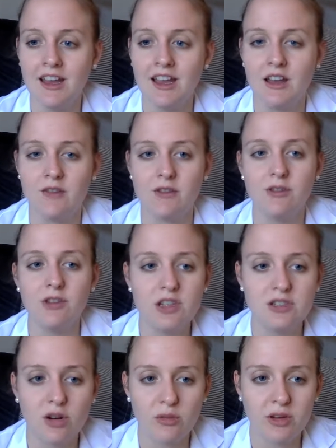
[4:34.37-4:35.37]
If you really
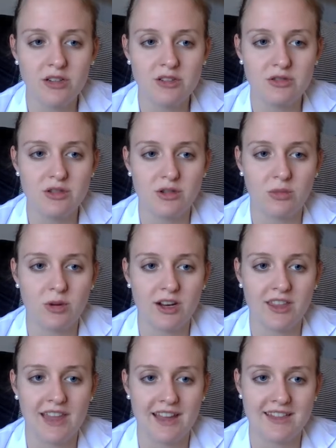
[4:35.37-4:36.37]
don't want to do your work
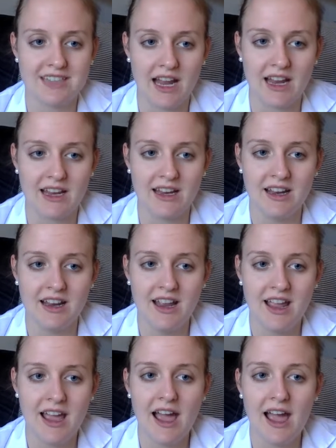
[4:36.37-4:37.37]
that day,
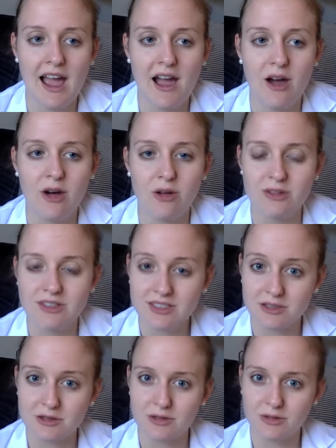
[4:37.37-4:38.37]
how
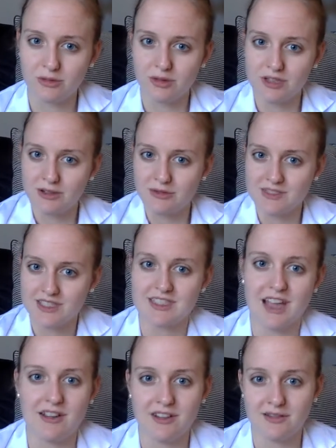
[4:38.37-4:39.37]
do you sit
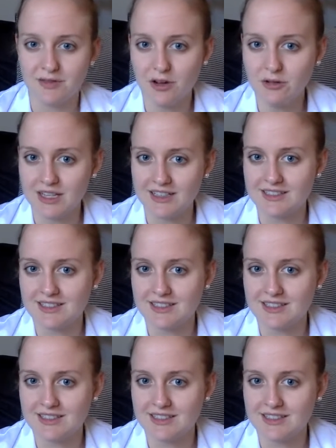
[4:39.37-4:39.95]
down and focus?